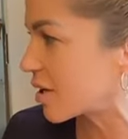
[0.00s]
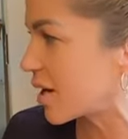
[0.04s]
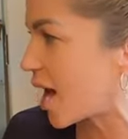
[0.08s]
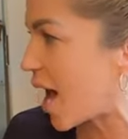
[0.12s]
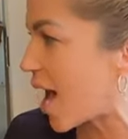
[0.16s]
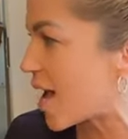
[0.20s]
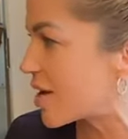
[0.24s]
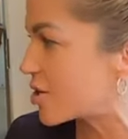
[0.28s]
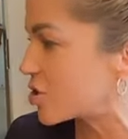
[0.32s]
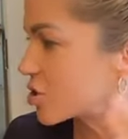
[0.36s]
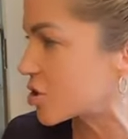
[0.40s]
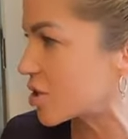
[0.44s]

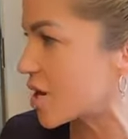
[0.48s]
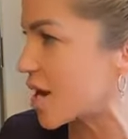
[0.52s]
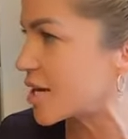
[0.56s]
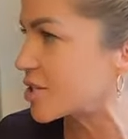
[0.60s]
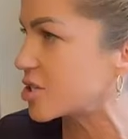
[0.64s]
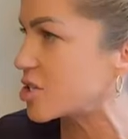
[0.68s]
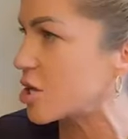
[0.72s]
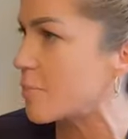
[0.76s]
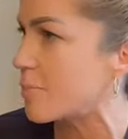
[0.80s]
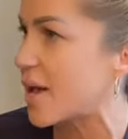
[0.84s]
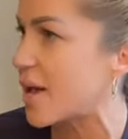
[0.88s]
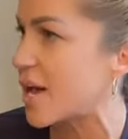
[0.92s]
cat
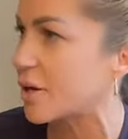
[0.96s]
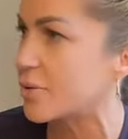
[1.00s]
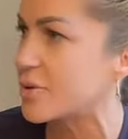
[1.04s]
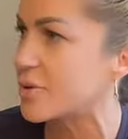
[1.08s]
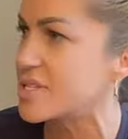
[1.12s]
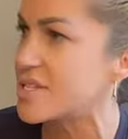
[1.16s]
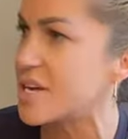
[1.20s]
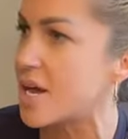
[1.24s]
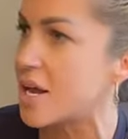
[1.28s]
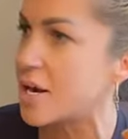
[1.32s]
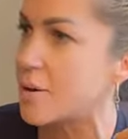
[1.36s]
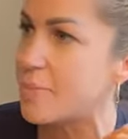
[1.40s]
dragged her
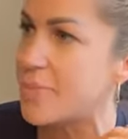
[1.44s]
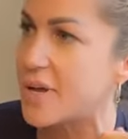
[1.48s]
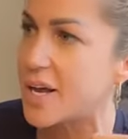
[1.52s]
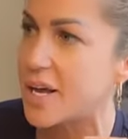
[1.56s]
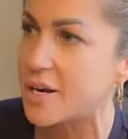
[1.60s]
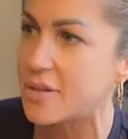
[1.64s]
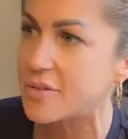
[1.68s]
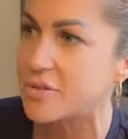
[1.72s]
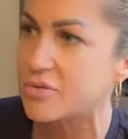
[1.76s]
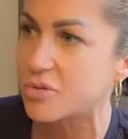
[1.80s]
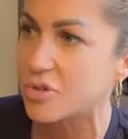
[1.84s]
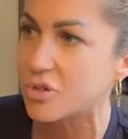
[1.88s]
backwards out of
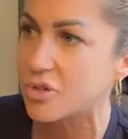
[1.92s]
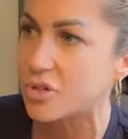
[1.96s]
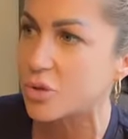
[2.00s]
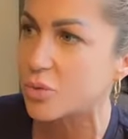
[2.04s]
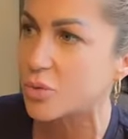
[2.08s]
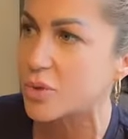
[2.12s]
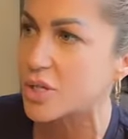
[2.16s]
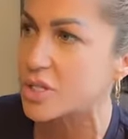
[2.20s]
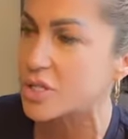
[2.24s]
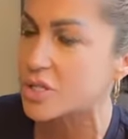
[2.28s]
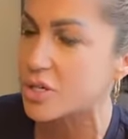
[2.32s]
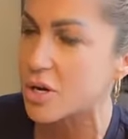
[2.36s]
bed and through
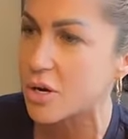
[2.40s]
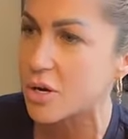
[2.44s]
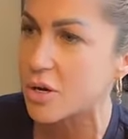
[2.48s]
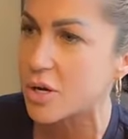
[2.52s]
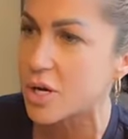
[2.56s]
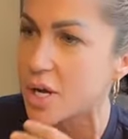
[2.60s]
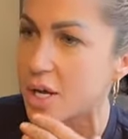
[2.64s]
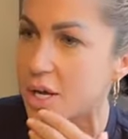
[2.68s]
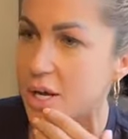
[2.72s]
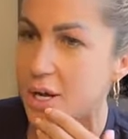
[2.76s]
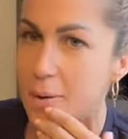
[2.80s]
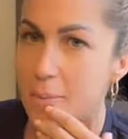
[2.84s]
the
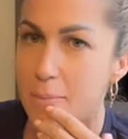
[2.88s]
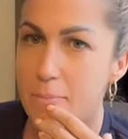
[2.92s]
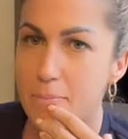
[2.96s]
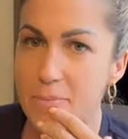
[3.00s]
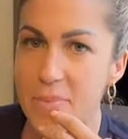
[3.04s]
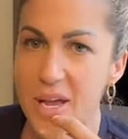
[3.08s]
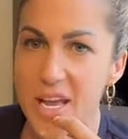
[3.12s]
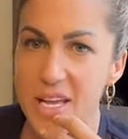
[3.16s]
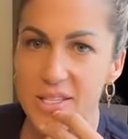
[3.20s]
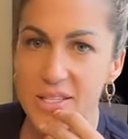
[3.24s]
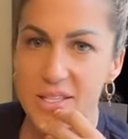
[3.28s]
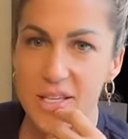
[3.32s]
window
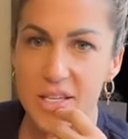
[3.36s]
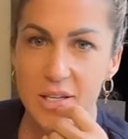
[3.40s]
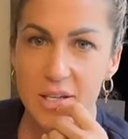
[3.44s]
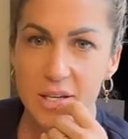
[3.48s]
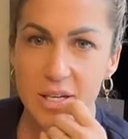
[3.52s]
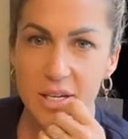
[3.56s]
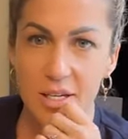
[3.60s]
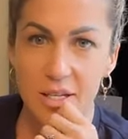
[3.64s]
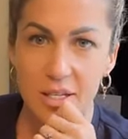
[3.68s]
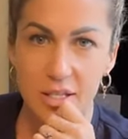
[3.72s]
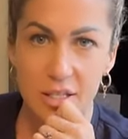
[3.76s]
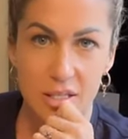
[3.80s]
mess in
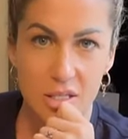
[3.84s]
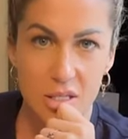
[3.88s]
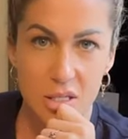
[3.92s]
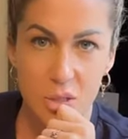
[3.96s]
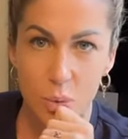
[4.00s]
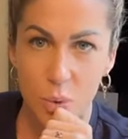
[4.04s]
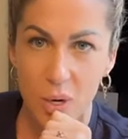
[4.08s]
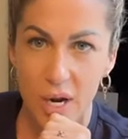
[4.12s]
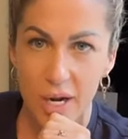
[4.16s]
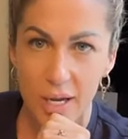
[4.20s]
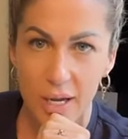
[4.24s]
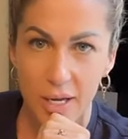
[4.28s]
a
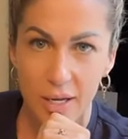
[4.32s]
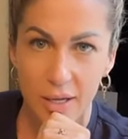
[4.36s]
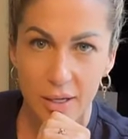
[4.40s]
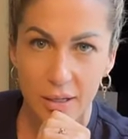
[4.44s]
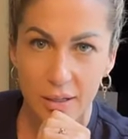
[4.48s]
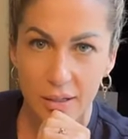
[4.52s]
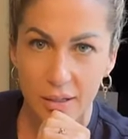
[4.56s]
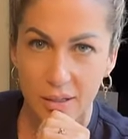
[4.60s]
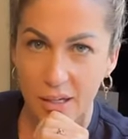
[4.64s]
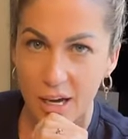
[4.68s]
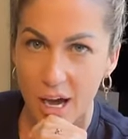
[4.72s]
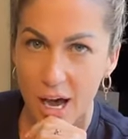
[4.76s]

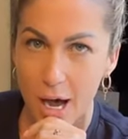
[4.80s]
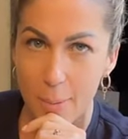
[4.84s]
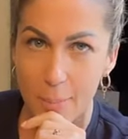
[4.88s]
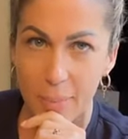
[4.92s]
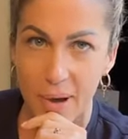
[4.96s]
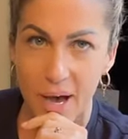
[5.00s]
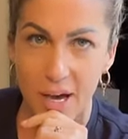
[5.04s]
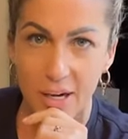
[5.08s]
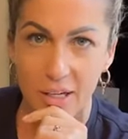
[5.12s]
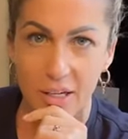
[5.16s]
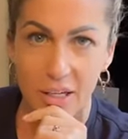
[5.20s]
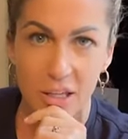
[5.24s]
sweaty car
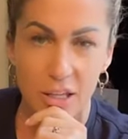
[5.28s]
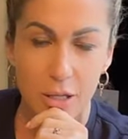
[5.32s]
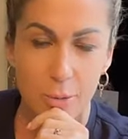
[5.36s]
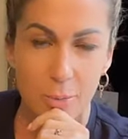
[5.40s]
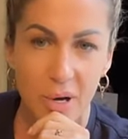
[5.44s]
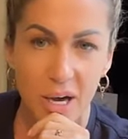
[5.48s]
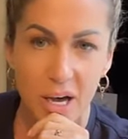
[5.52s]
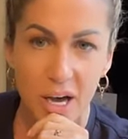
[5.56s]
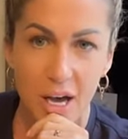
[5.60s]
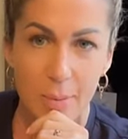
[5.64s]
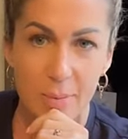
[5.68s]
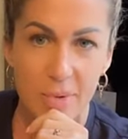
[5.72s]
park in the
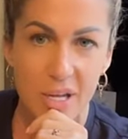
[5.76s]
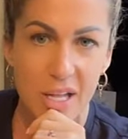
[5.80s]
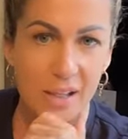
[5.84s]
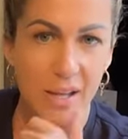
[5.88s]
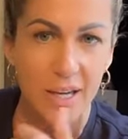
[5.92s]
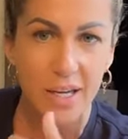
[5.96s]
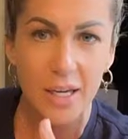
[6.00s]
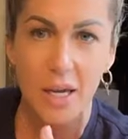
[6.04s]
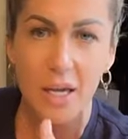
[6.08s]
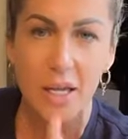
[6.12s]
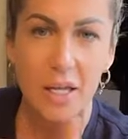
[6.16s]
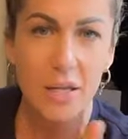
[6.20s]
Bahamas.
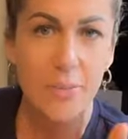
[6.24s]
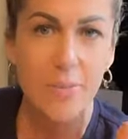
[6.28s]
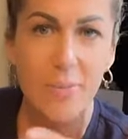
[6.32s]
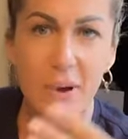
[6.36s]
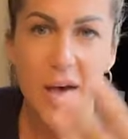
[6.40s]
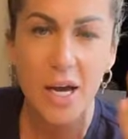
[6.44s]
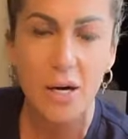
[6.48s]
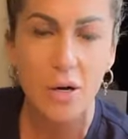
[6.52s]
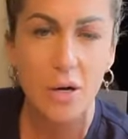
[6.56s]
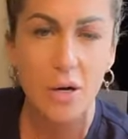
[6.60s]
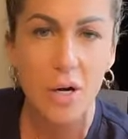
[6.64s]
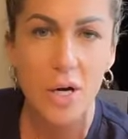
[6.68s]
Like, the
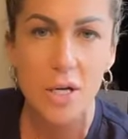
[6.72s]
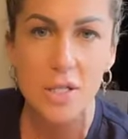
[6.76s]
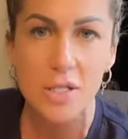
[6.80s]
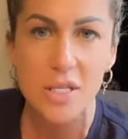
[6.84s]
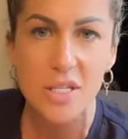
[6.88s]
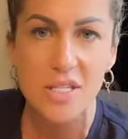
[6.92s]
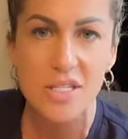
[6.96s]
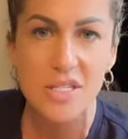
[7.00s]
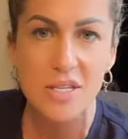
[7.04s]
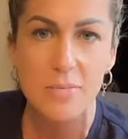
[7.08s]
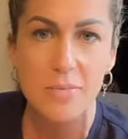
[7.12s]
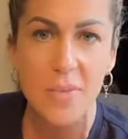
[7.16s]
background
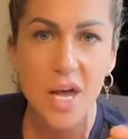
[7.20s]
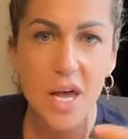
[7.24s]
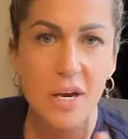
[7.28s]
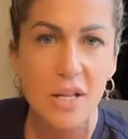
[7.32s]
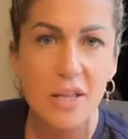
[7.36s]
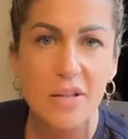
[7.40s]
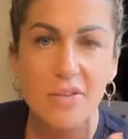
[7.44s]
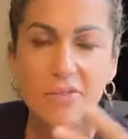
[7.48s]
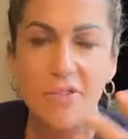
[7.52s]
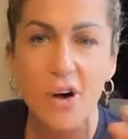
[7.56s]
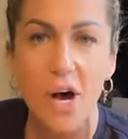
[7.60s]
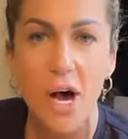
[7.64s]
doesn't matter,
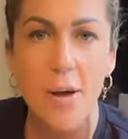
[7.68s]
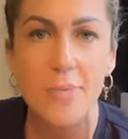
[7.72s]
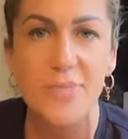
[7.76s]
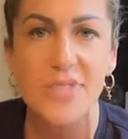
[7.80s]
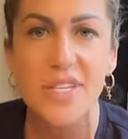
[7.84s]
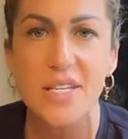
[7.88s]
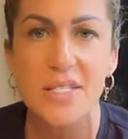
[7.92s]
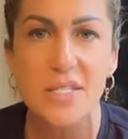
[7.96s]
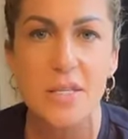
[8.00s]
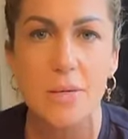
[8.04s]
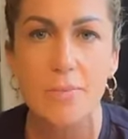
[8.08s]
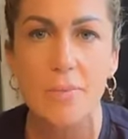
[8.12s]
the vibe
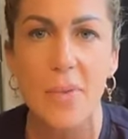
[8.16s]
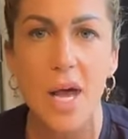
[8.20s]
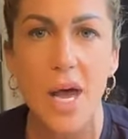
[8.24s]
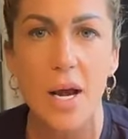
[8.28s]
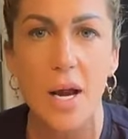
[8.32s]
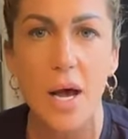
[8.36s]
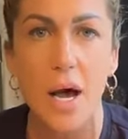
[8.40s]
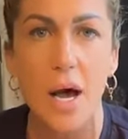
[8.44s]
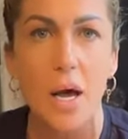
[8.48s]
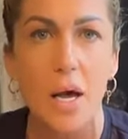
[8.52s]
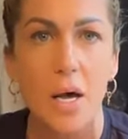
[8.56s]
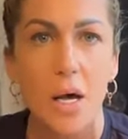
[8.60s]
doesn't
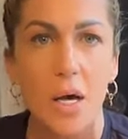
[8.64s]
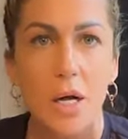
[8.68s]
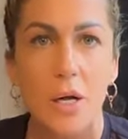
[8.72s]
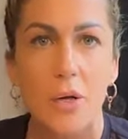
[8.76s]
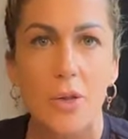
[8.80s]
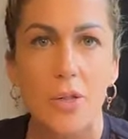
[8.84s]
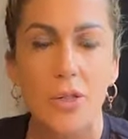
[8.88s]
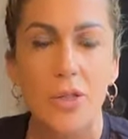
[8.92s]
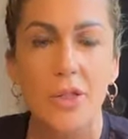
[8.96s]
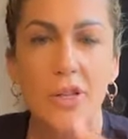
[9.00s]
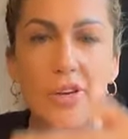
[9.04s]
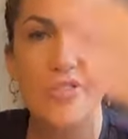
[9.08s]
matter,
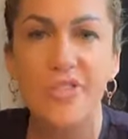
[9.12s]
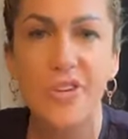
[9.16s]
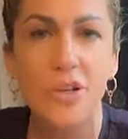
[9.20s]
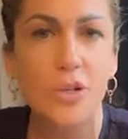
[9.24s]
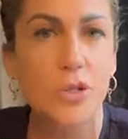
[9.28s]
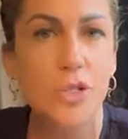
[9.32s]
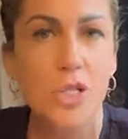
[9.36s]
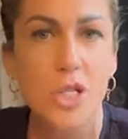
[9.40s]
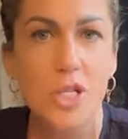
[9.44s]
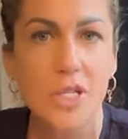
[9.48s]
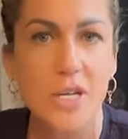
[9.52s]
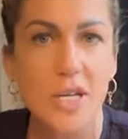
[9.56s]
the
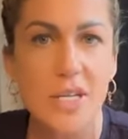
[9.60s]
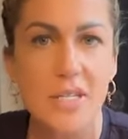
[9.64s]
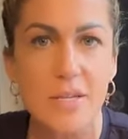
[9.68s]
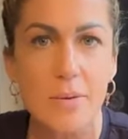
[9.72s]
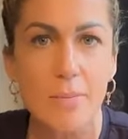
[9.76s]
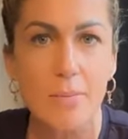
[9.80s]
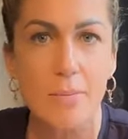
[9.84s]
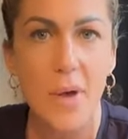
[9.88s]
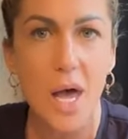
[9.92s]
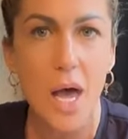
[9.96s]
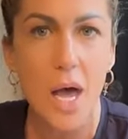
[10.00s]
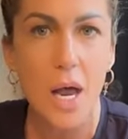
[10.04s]
filter
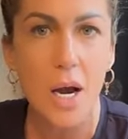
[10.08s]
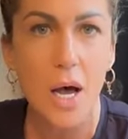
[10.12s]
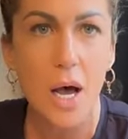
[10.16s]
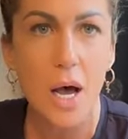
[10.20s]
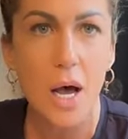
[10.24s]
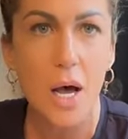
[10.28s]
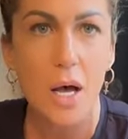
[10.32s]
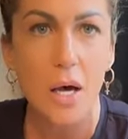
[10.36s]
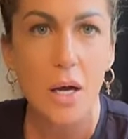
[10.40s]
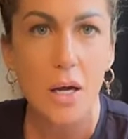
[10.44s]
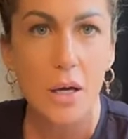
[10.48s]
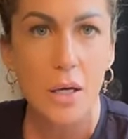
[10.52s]
doesn't
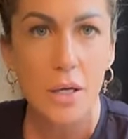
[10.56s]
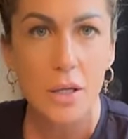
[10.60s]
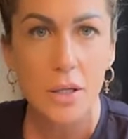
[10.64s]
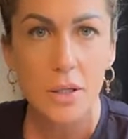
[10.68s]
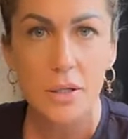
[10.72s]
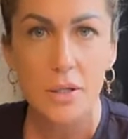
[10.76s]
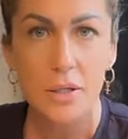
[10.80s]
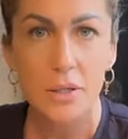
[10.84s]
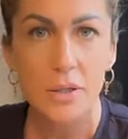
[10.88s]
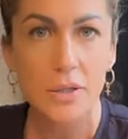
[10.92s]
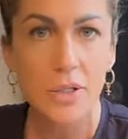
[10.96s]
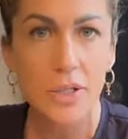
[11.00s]
matter,
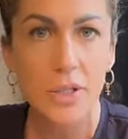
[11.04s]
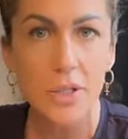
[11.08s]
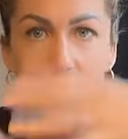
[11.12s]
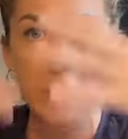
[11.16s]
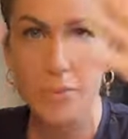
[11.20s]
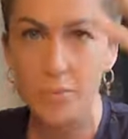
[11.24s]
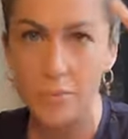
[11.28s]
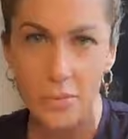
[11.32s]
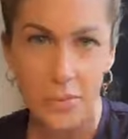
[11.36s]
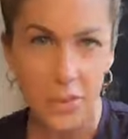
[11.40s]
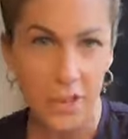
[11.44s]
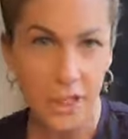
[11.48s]

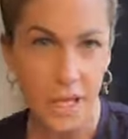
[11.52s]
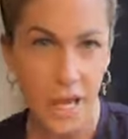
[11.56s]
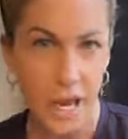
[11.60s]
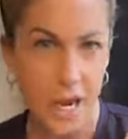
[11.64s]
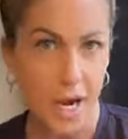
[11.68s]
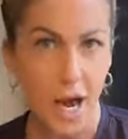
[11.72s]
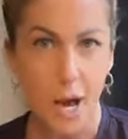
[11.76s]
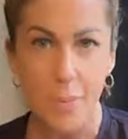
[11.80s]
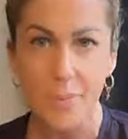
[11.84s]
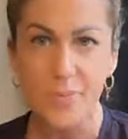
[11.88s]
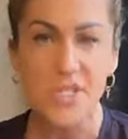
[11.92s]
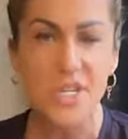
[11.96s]
the get
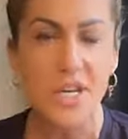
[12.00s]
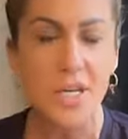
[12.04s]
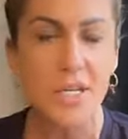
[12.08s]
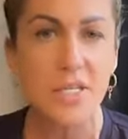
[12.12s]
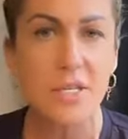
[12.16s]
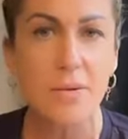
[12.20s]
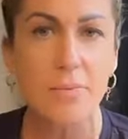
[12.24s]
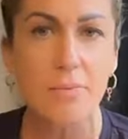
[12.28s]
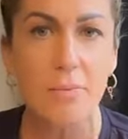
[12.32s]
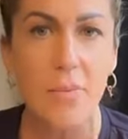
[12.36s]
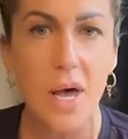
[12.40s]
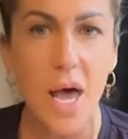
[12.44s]
up
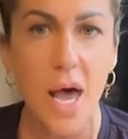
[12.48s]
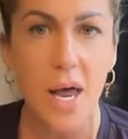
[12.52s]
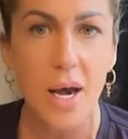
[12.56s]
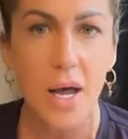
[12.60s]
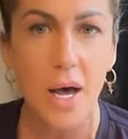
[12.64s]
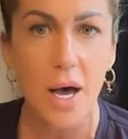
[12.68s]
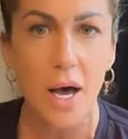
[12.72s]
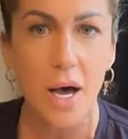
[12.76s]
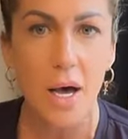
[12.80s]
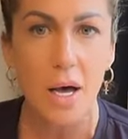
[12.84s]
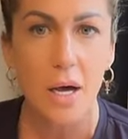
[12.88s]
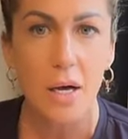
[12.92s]
doesn't
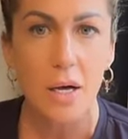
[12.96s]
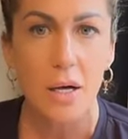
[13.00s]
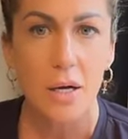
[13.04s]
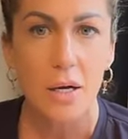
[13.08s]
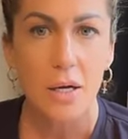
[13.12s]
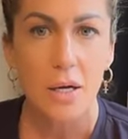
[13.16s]
matter.